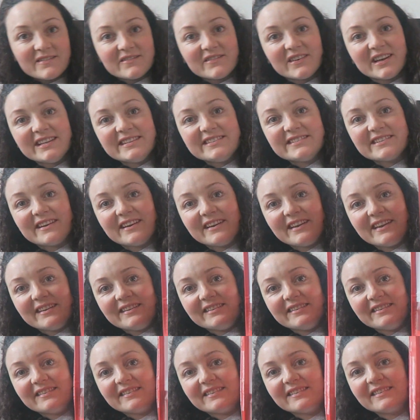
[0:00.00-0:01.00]
my
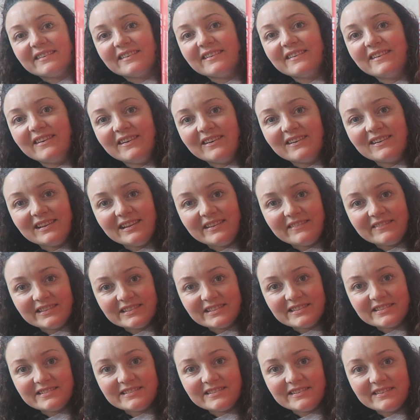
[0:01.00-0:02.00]
giant
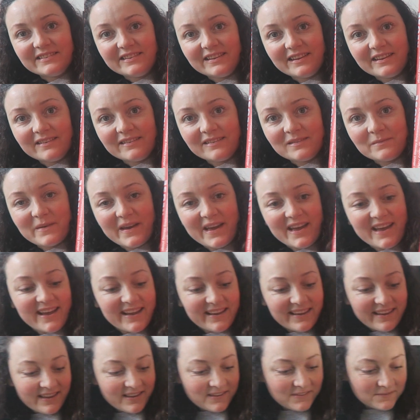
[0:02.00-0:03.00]
Hollywood Studios
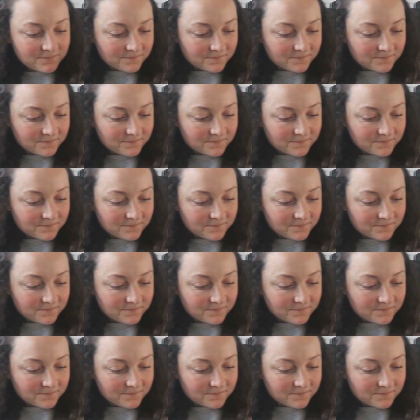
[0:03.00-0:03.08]
bag.